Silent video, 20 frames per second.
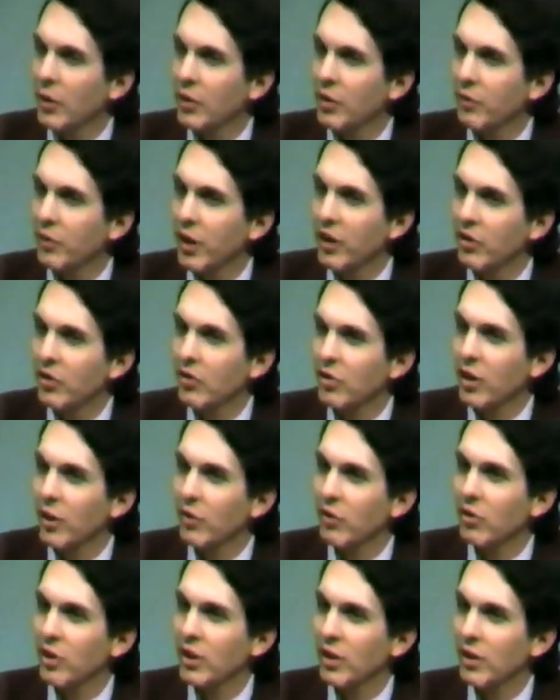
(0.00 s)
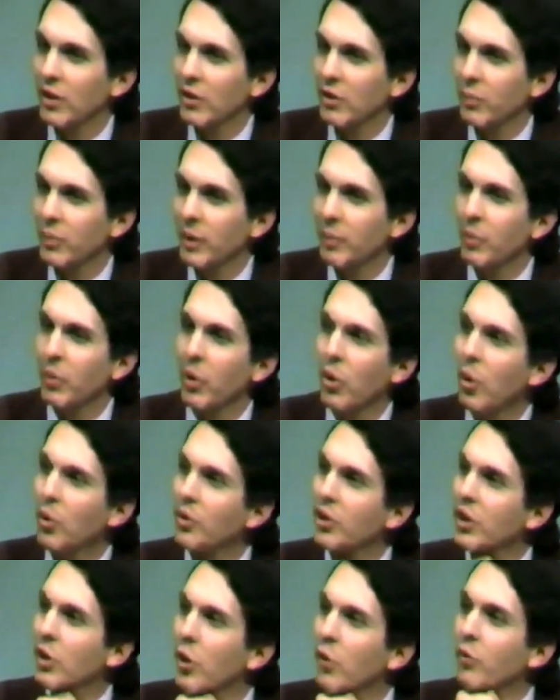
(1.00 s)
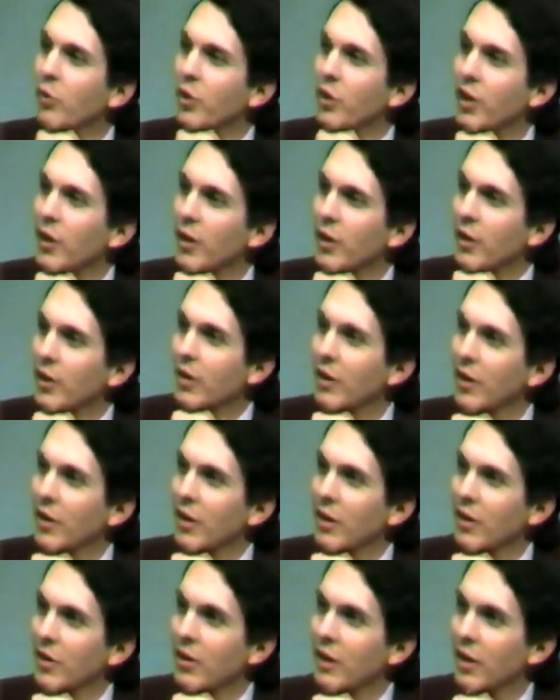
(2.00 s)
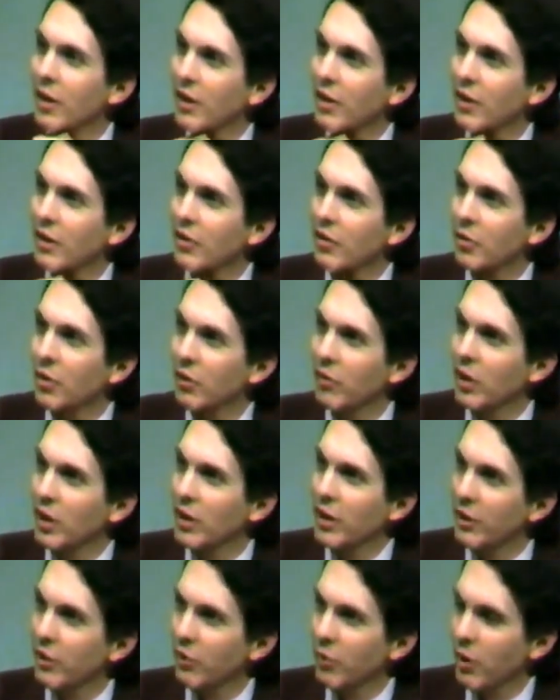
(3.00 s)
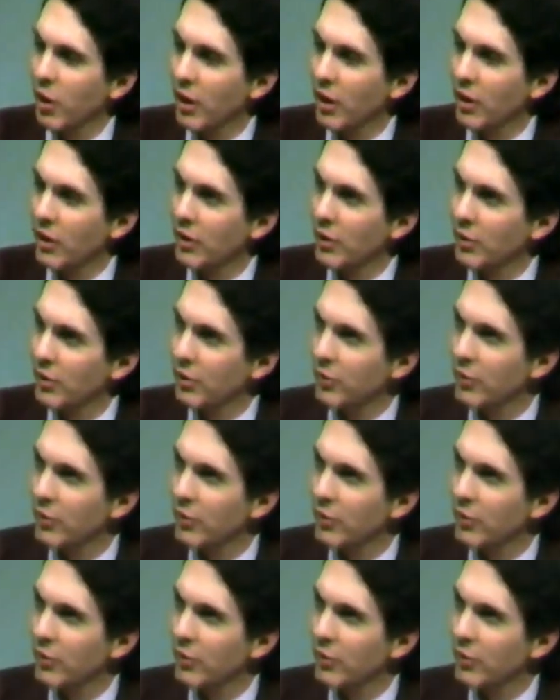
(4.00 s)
devices I've seen these people holding over their neck? It's sort of an electronic little device.